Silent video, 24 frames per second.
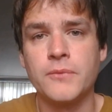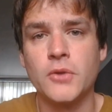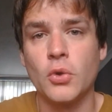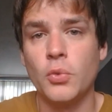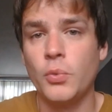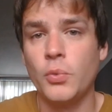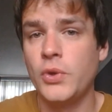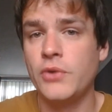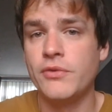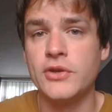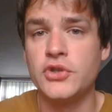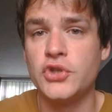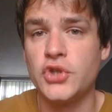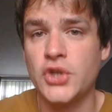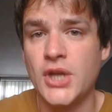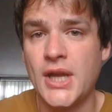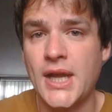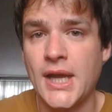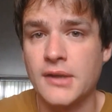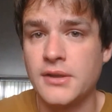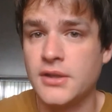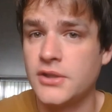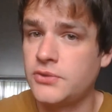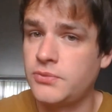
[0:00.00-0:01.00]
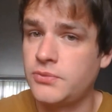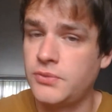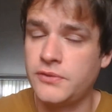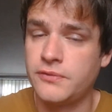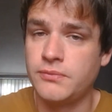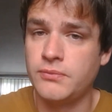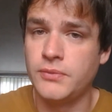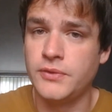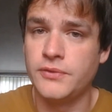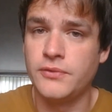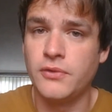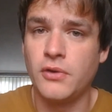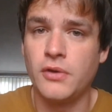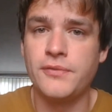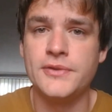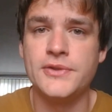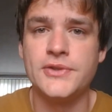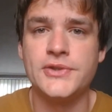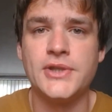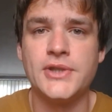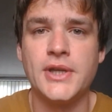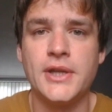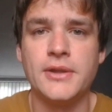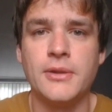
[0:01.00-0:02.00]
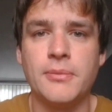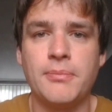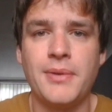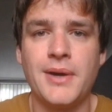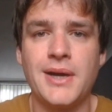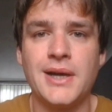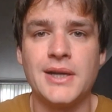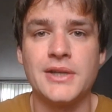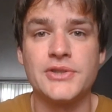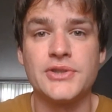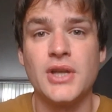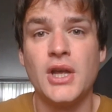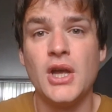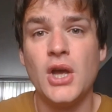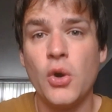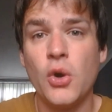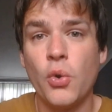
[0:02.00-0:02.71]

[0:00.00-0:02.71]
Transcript: We reject, as we've often said in the past,